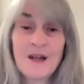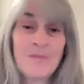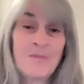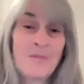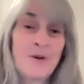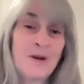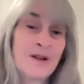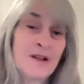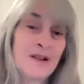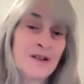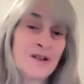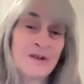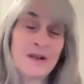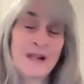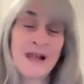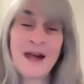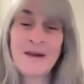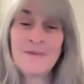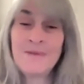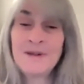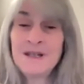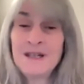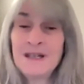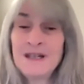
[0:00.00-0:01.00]
because what
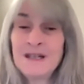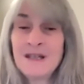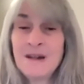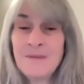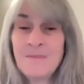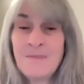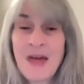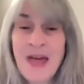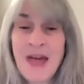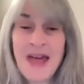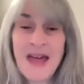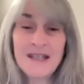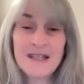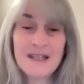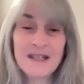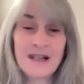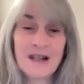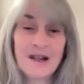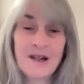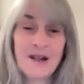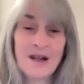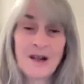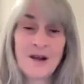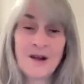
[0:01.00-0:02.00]
happened in the
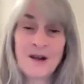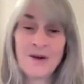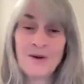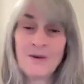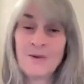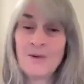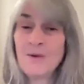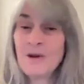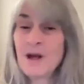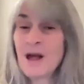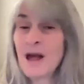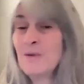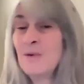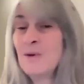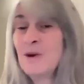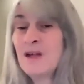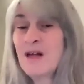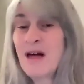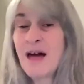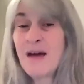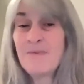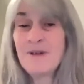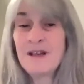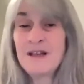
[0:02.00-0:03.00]
past will
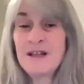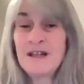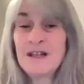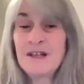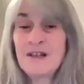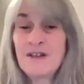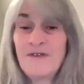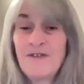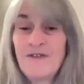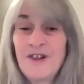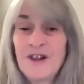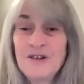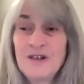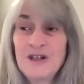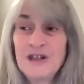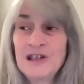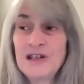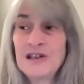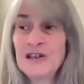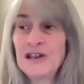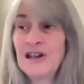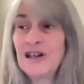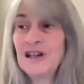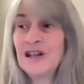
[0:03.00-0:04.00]
happen in the
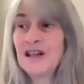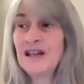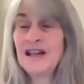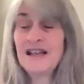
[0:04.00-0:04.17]
future.